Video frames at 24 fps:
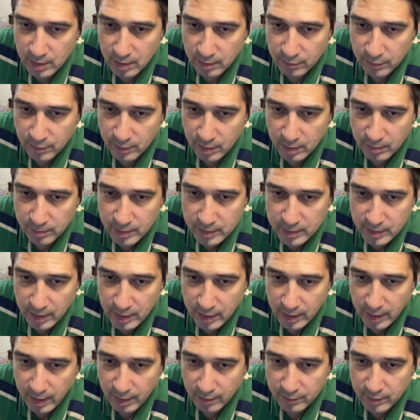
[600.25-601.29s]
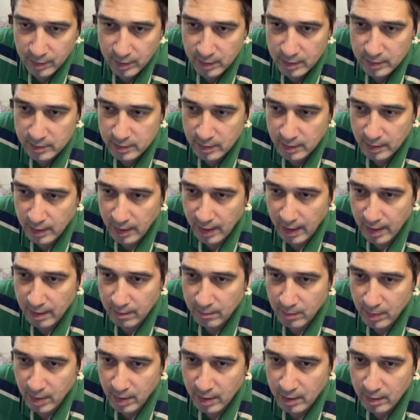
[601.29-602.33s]
of Hermes that I have. Then it's the
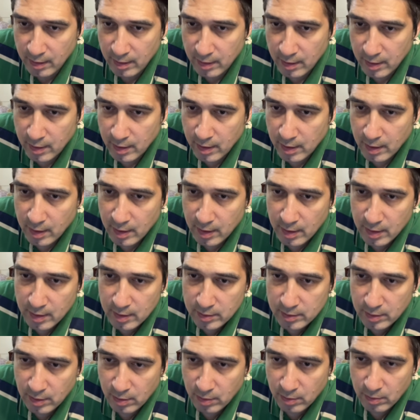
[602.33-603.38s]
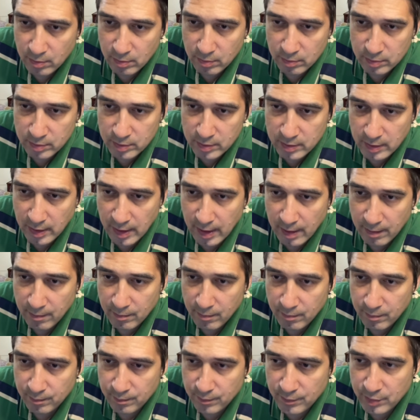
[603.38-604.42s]
Kanban. So
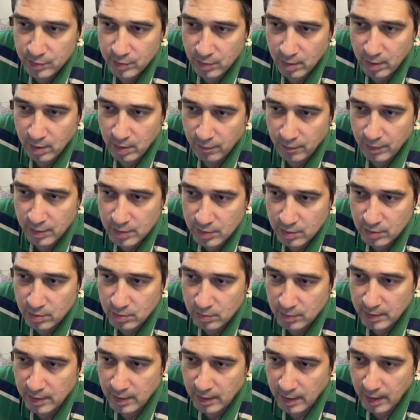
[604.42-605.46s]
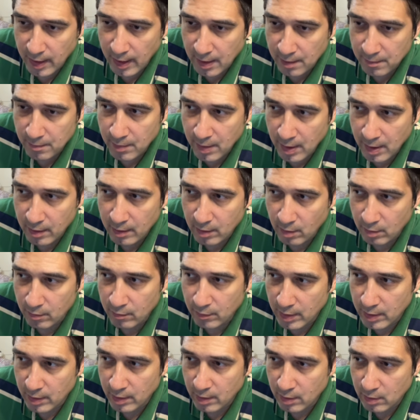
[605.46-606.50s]
same sort of issues with the Kanban on
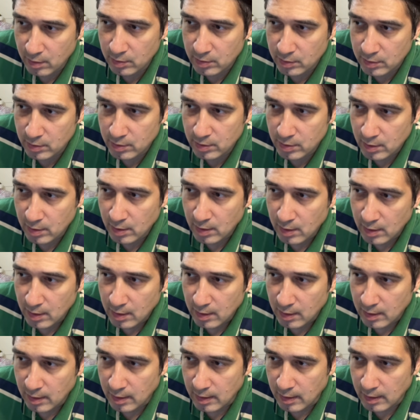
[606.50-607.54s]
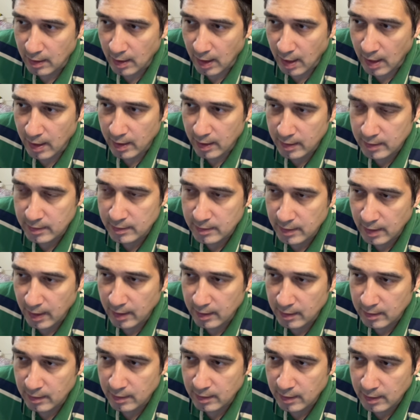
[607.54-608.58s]
Windows. Not
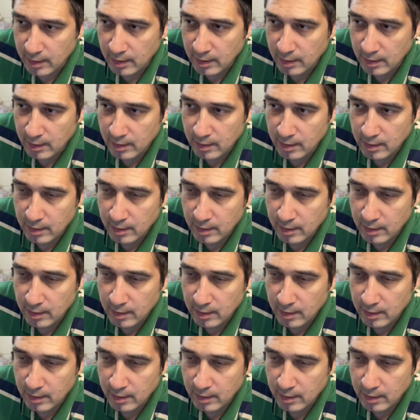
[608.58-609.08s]
exactly